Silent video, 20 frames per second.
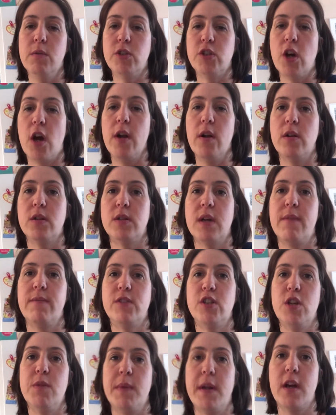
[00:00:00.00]
try not to
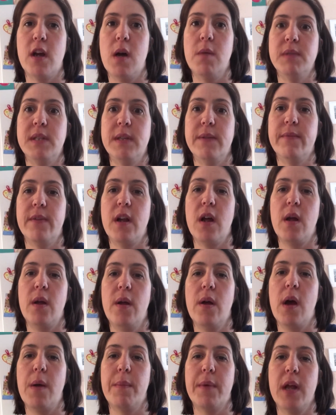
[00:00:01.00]
have too many carbs, even
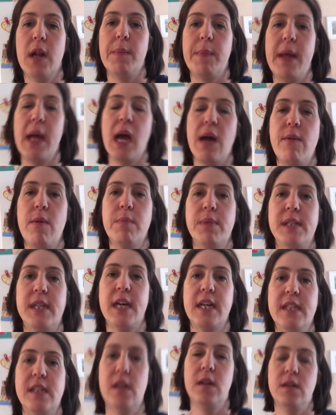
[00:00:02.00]
though I'm going to be having
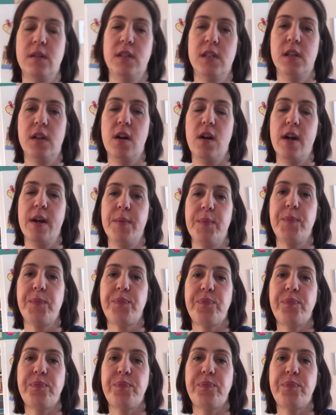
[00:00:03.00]
potato tonight.